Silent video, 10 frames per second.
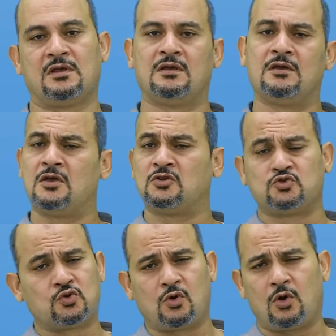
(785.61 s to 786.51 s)

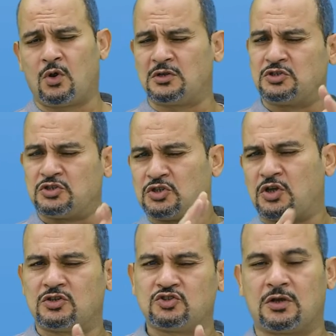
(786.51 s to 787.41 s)
That's correct. It's a
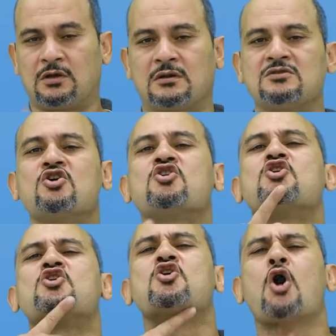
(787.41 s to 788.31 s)
breathing
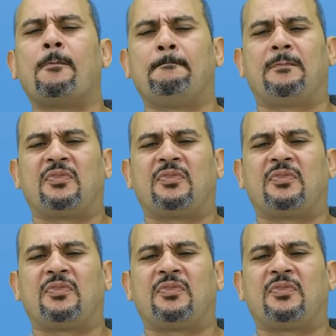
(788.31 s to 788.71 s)
space.